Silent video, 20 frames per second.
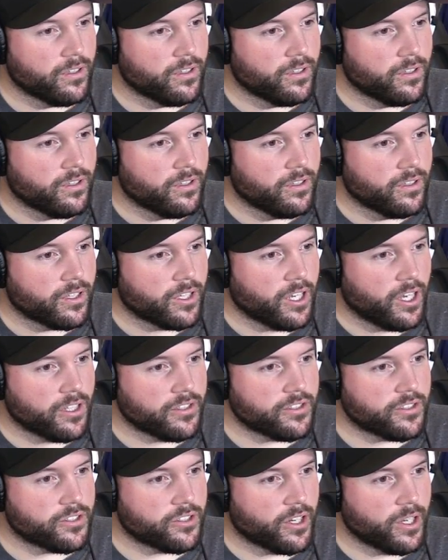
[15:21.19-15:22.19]
Hard
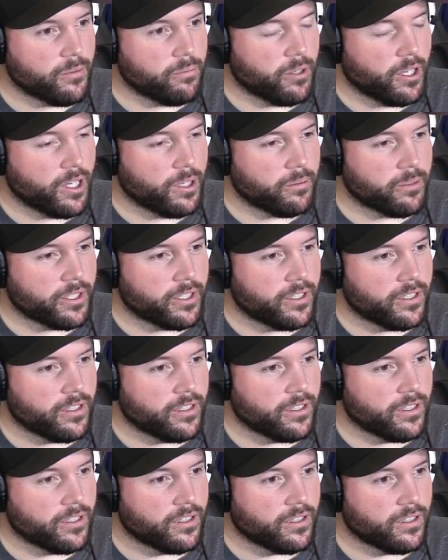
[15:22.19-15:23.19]
Concentrate, Bobby.
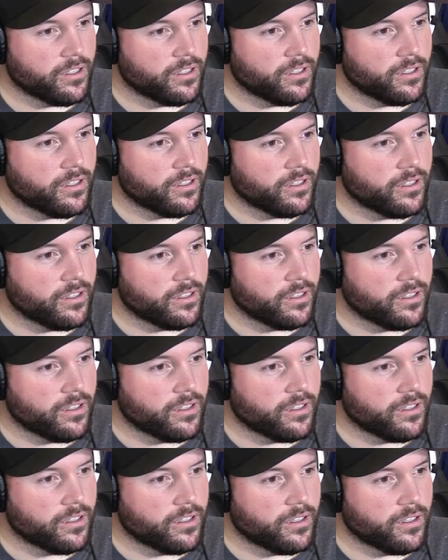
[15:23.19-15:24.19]
Here comes the
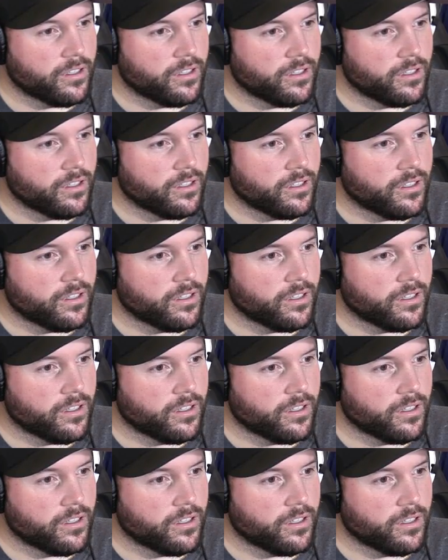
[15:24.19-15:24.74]
1-0.